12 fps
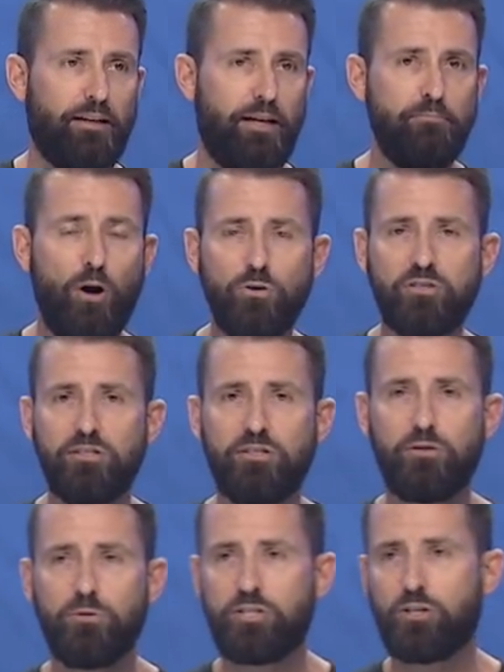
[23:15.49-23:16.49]
And Moses,
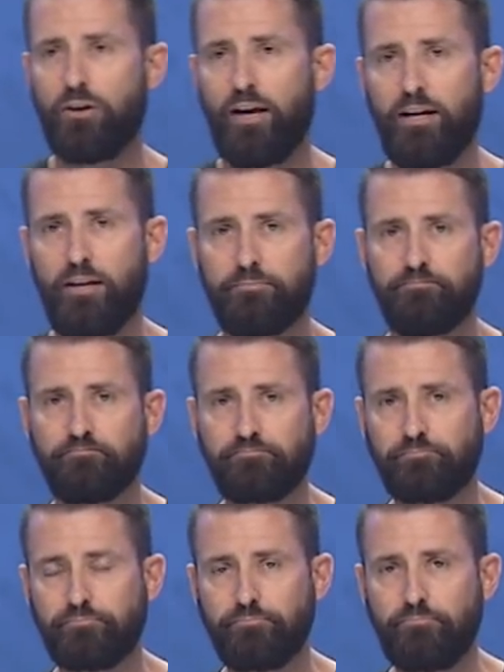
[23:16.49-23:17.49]
to his credit,
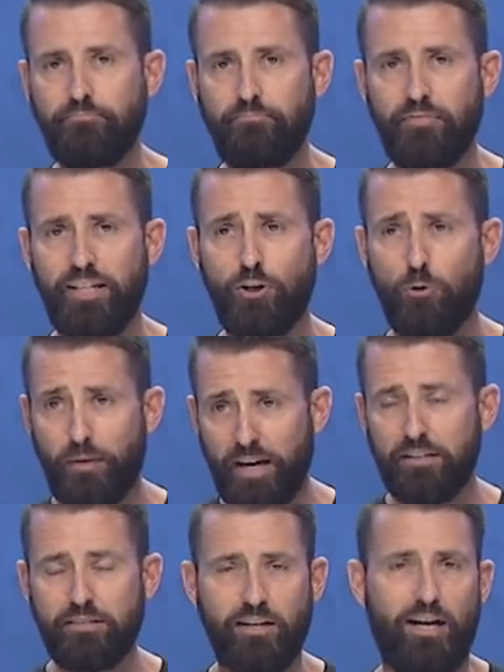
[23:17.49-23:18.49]
he
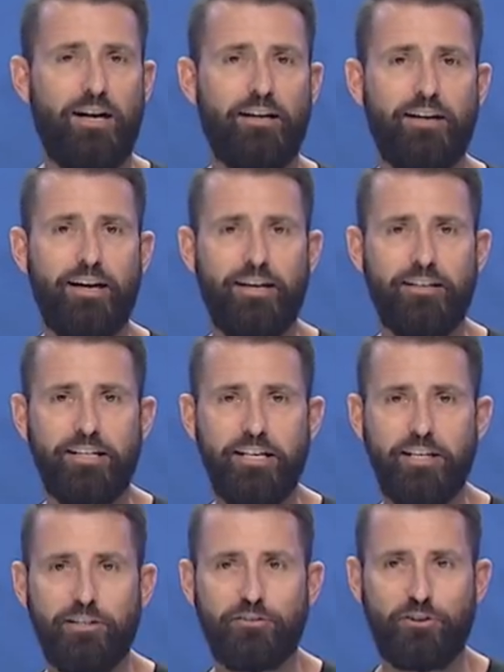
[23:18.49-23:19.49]
obeys God and
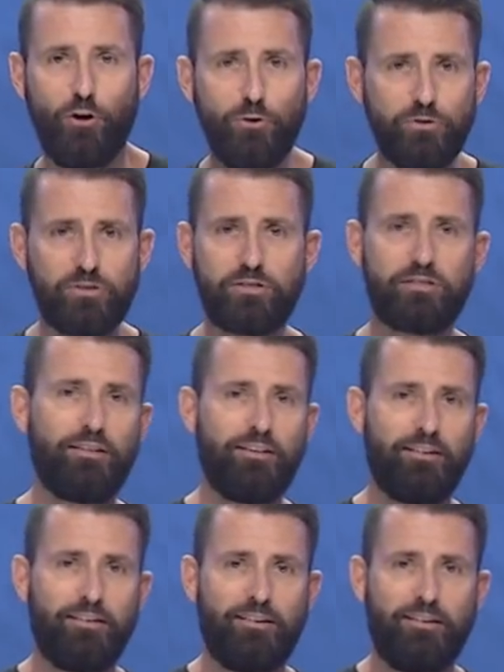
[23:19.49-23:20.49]
he goes
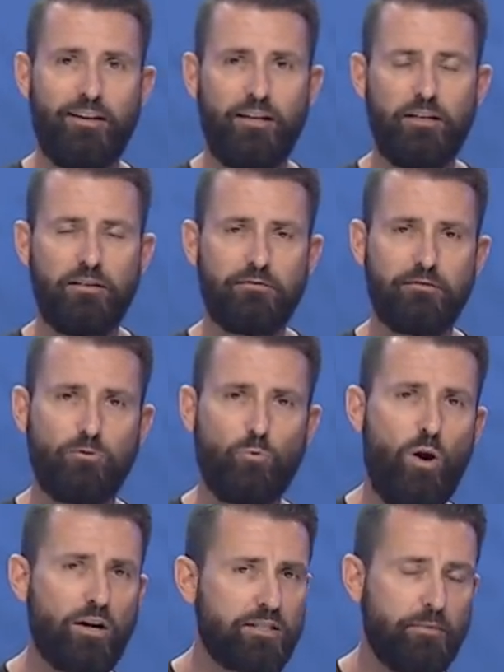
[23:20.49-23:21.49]
and he
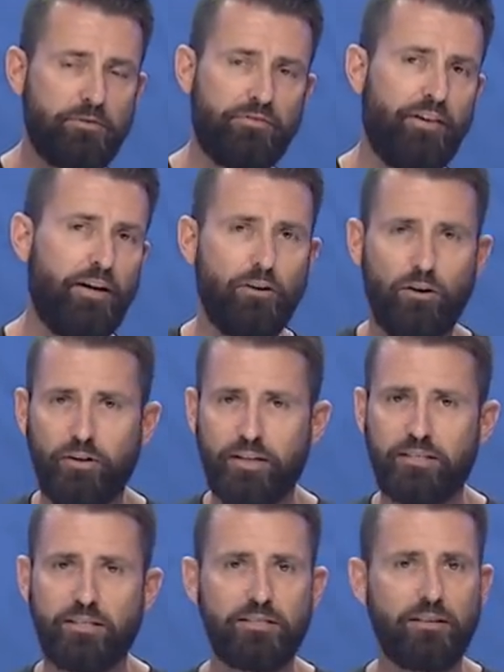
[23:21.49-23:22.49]
walks up to Pharaoh and
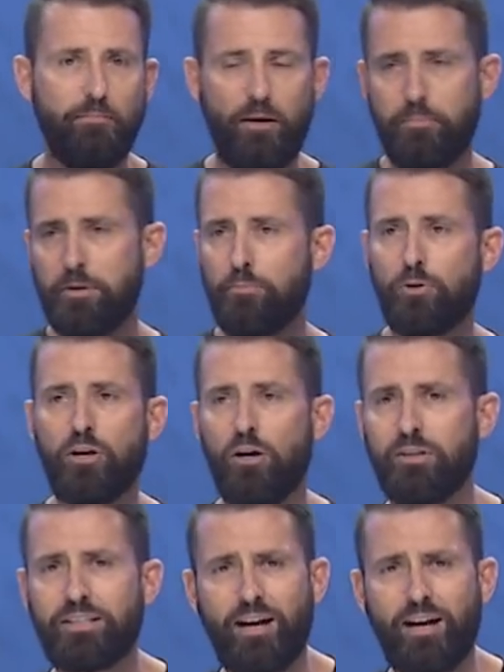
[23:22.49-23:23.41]
he says, Let my people go.